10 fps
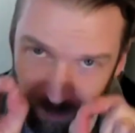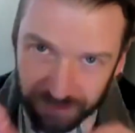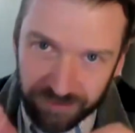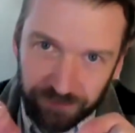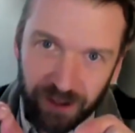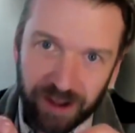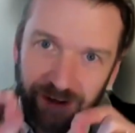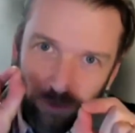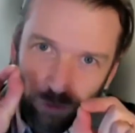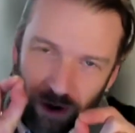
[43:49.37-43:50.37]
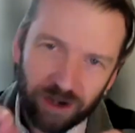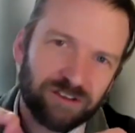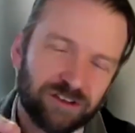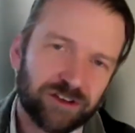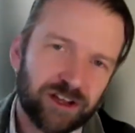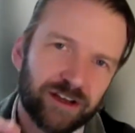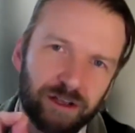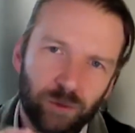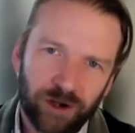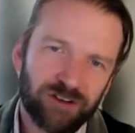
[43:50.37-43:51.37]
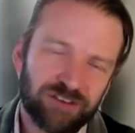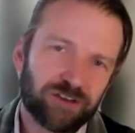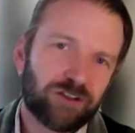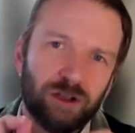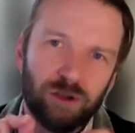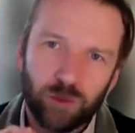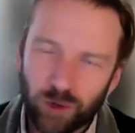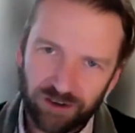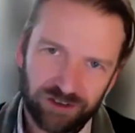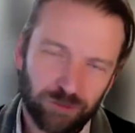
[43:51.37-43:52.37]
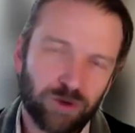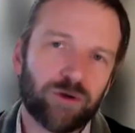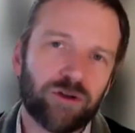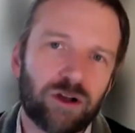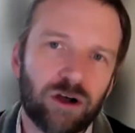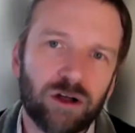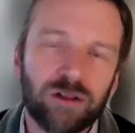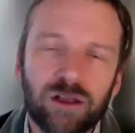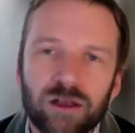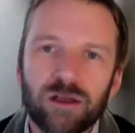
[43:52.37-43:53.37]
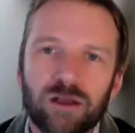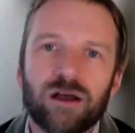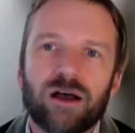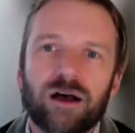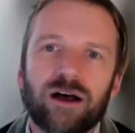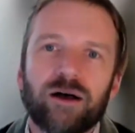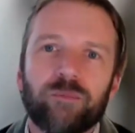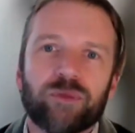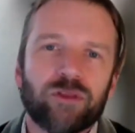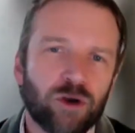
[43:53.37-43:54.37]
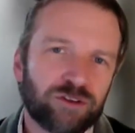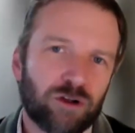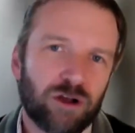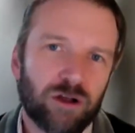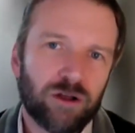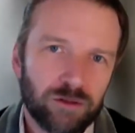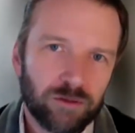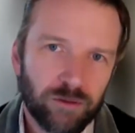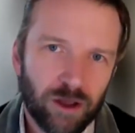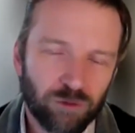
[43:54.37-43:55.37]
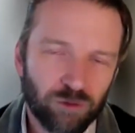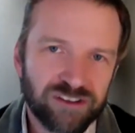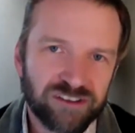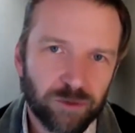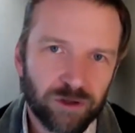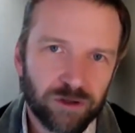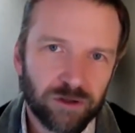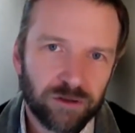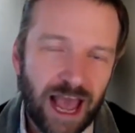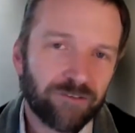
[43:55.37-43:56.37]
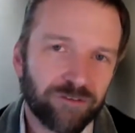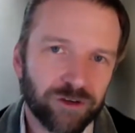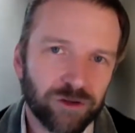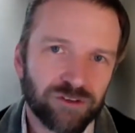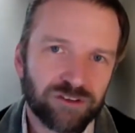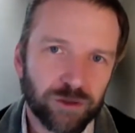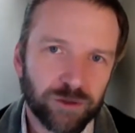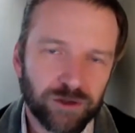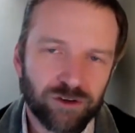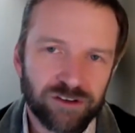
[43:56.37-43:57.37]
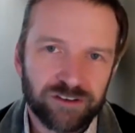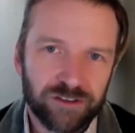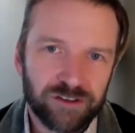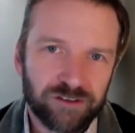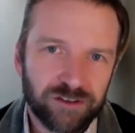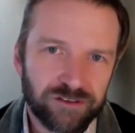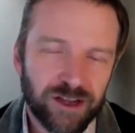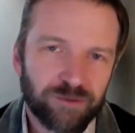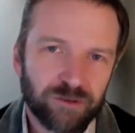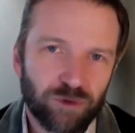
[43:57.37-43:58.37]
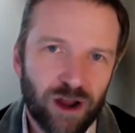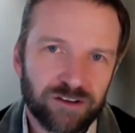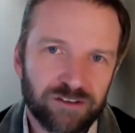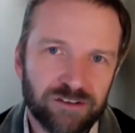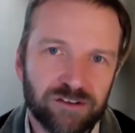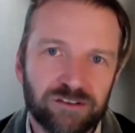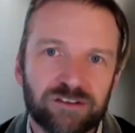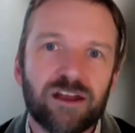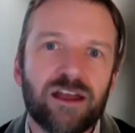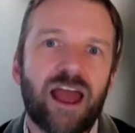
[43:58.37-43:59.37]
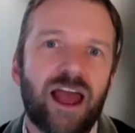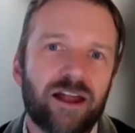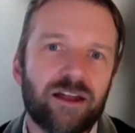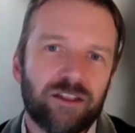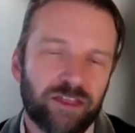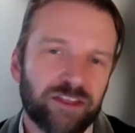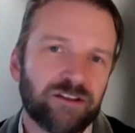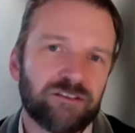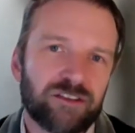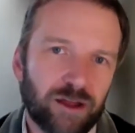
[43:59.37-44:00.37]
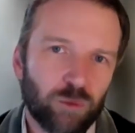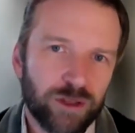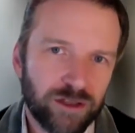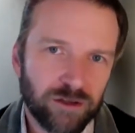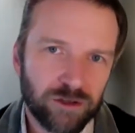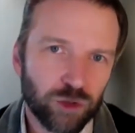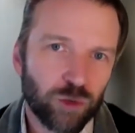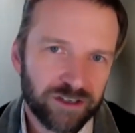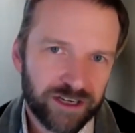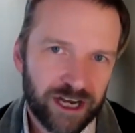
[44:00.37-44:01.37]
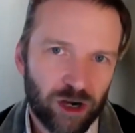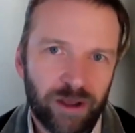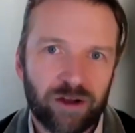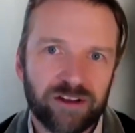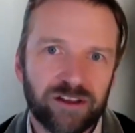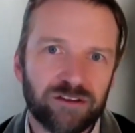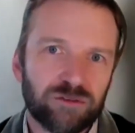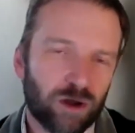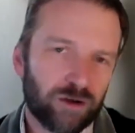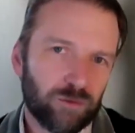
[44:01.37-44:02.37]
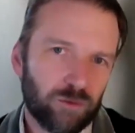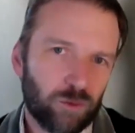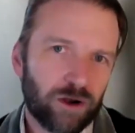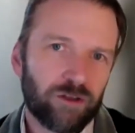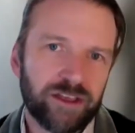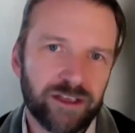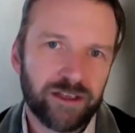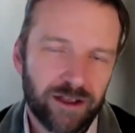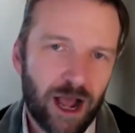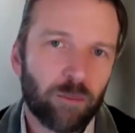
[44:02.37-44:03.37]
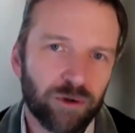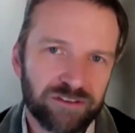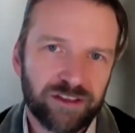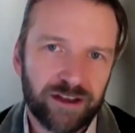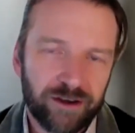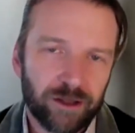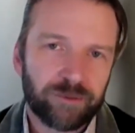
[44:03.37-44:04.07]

specifying where is your data, where is your code, where is your protocol. Those are all reasonable avenues to increasing these types of practices. And the things that we do want to care about is what are the outputs that